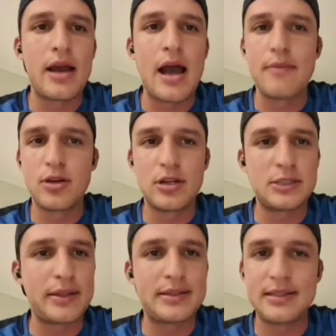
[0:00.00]
I'm not
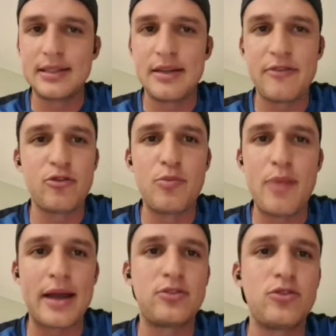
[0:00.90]
expecting the
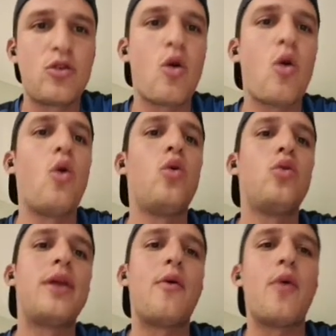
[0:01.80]
fullback to go all
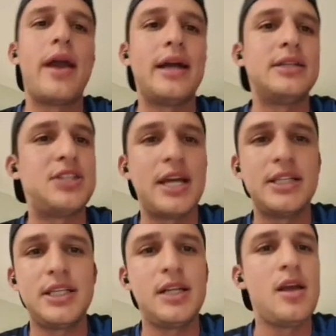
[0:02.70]
the way and
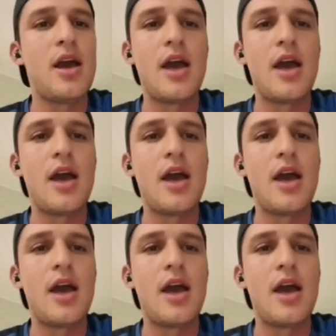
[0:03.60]
chasing.